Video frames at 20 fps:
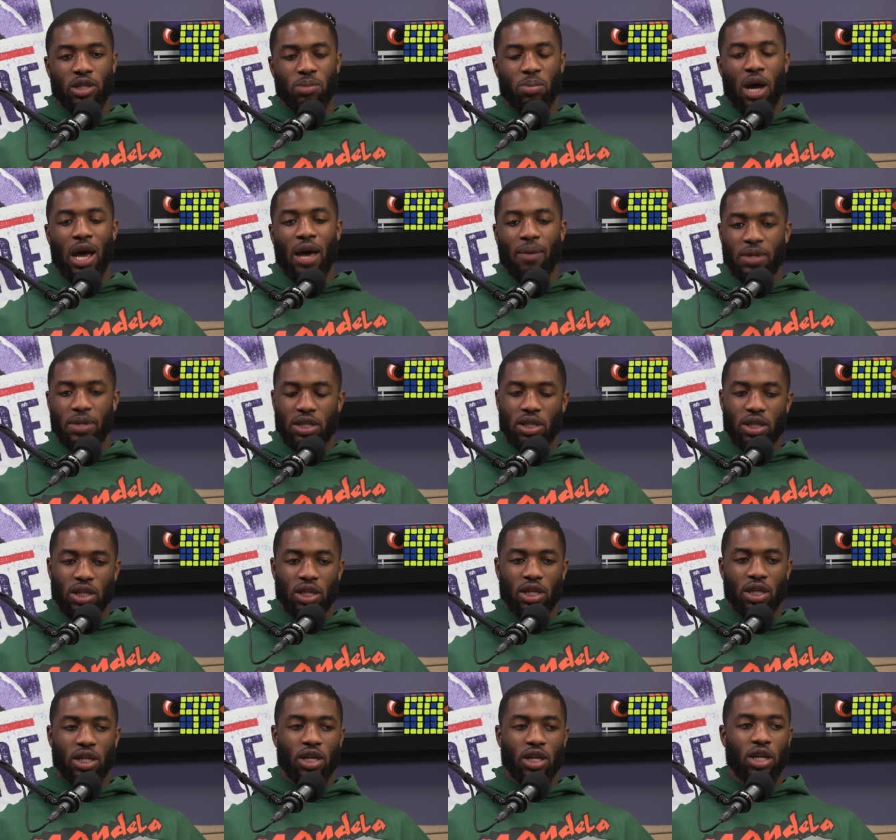But
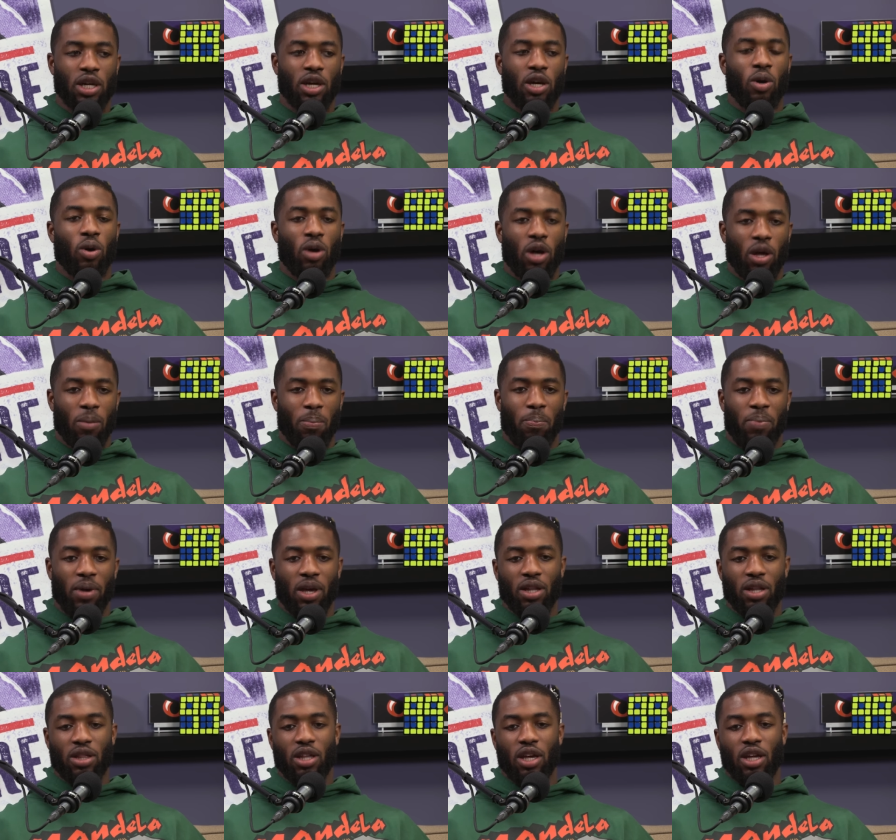obviously, a
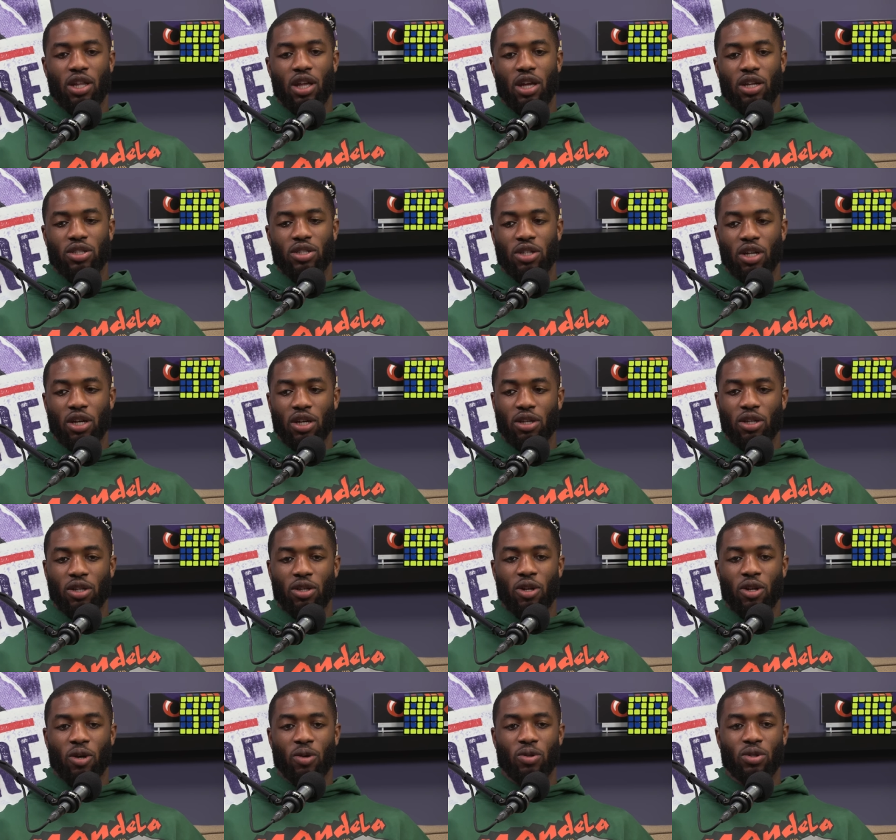big thing that Chuck, you
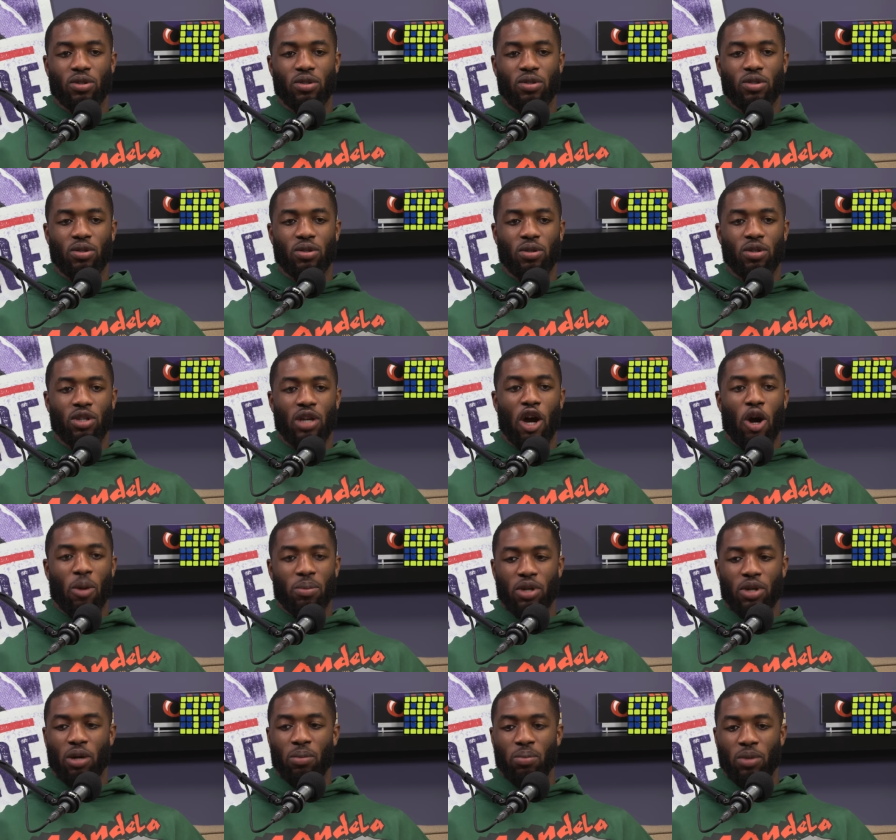know, harped
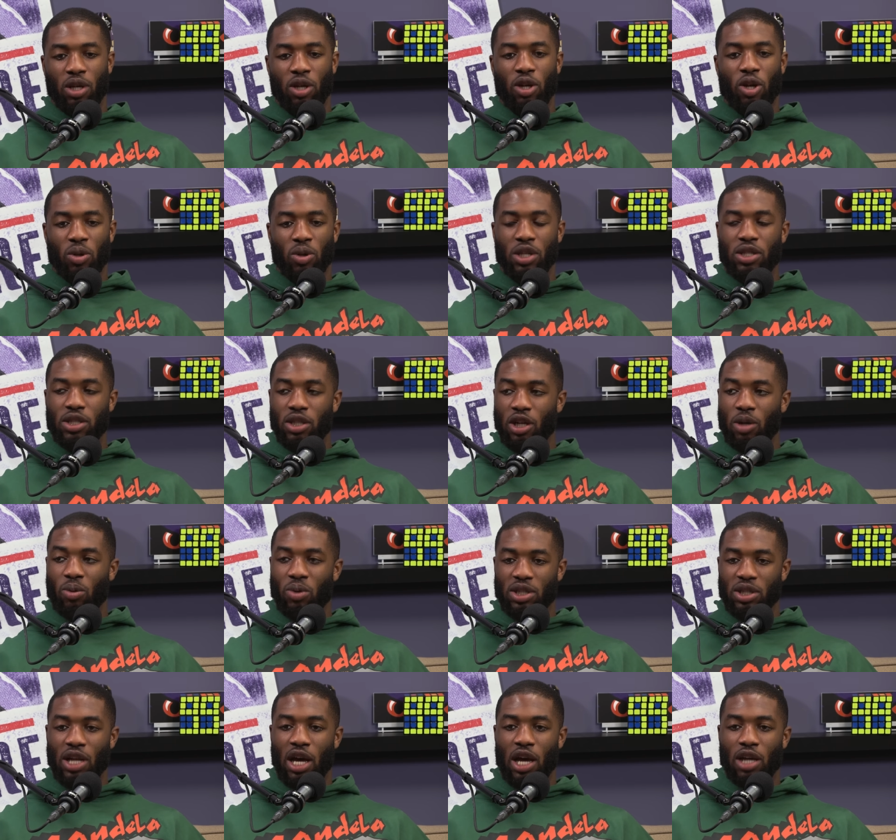on me, you know, this year
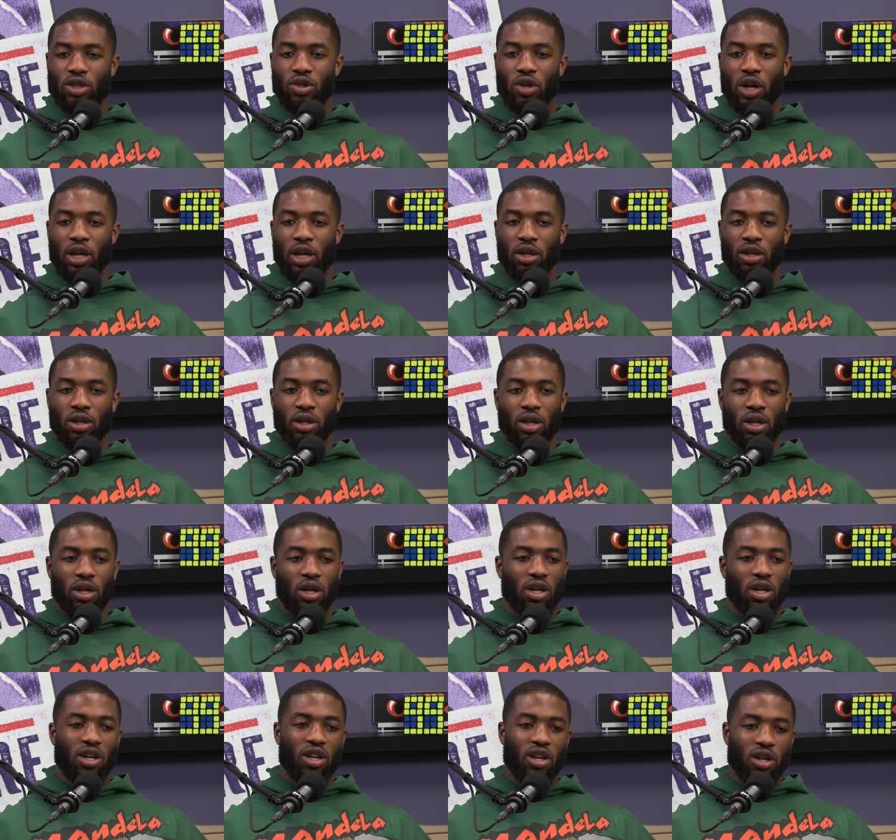was not trying to
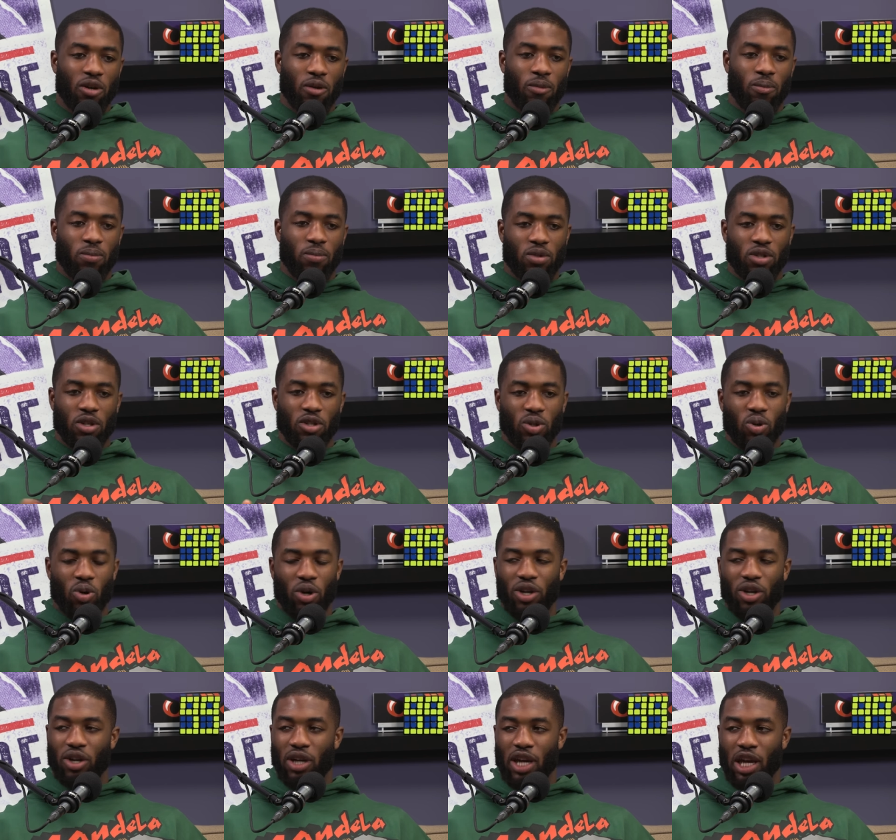com contort
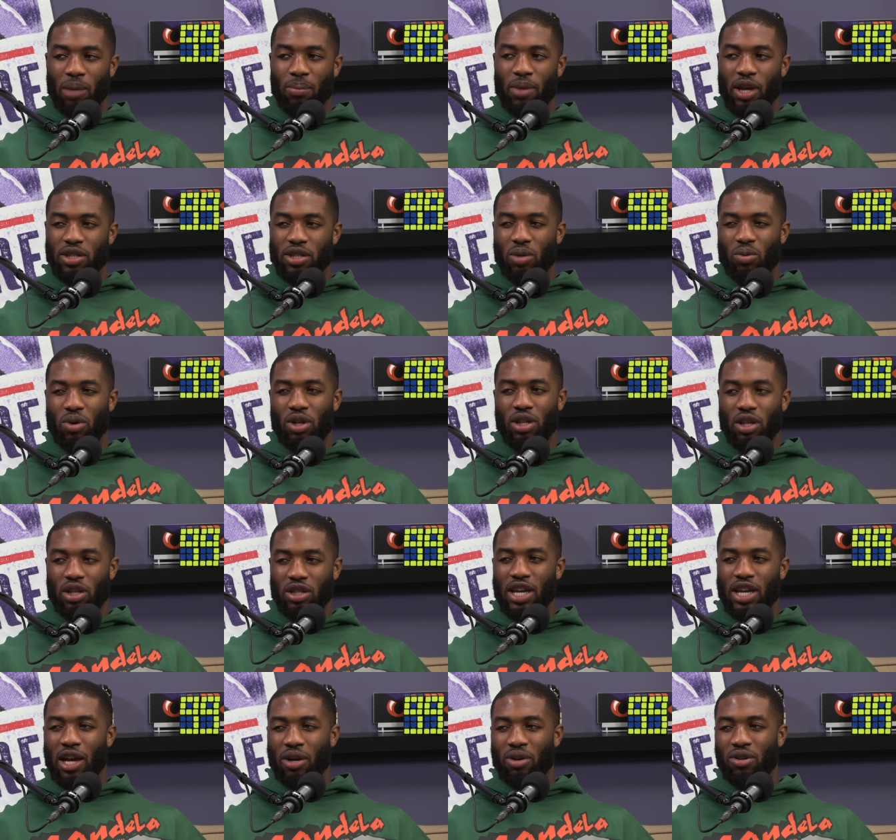your game based on what the
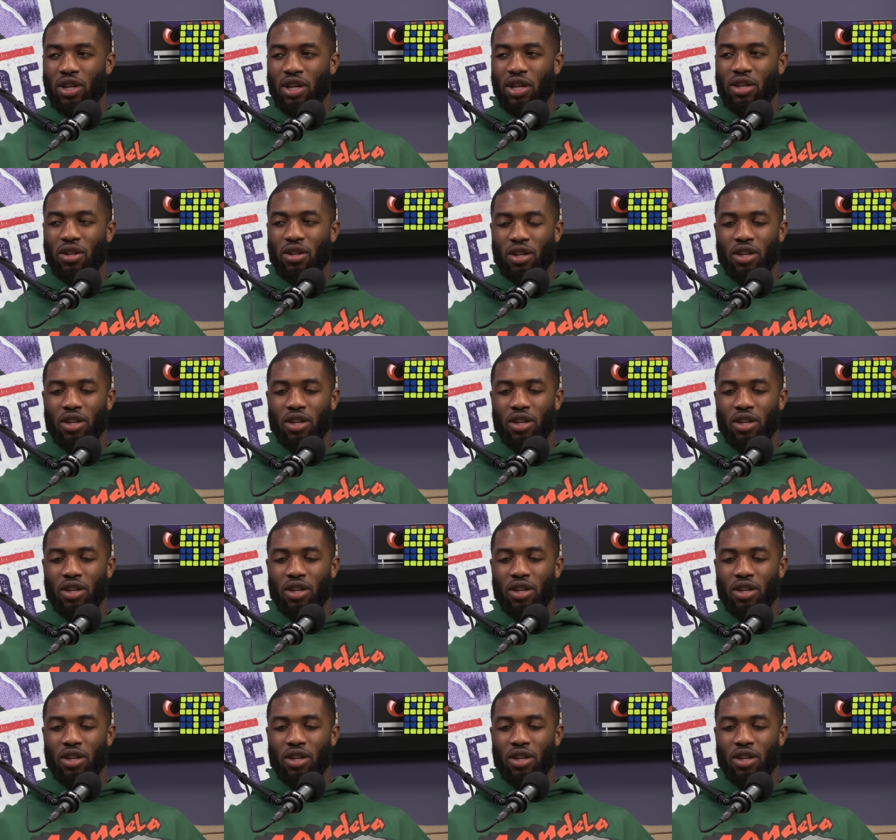tackle did.